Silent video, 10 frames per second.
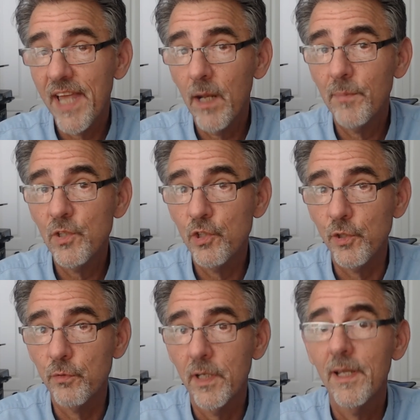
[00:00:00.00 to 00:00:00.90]
up and
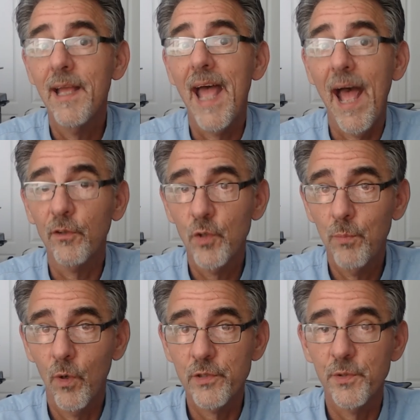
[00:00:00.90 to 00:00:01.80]
shoot outdoor
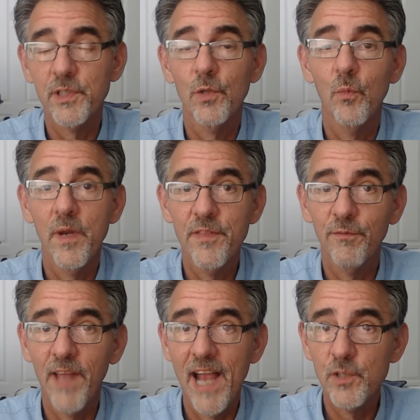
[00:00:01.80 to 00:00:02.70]
portraits with the
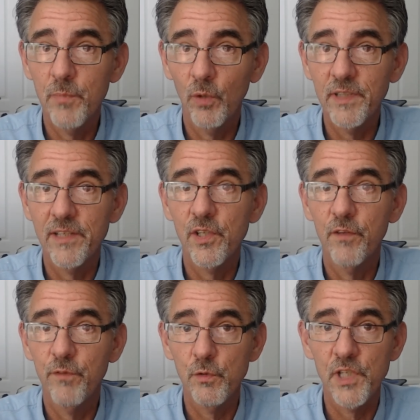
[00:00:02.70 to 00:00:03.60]
flash built into the
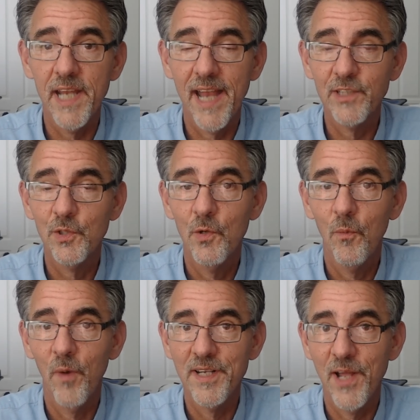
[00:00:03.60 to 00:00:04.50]
Fuji
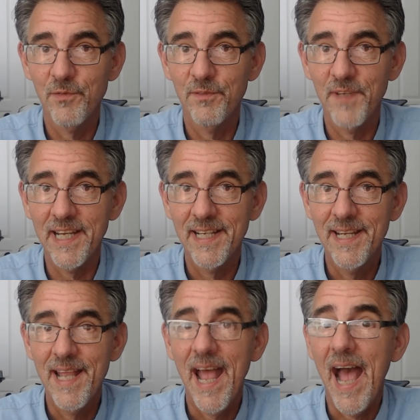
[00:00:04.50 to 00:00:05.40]
X100V.
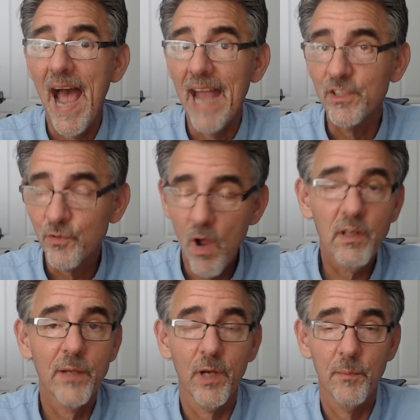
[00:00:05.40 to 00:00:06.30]
I
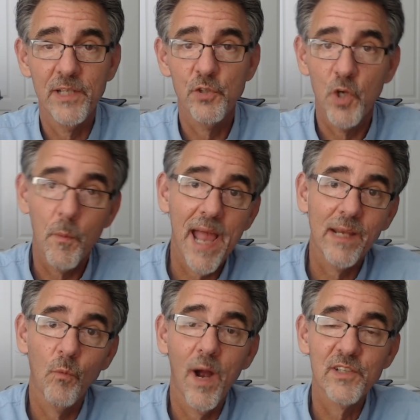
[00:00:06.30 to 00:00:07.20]
strongly recommend you go back
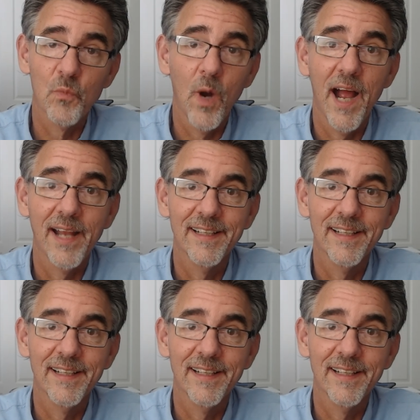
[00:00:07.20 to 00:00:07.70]
and watch why.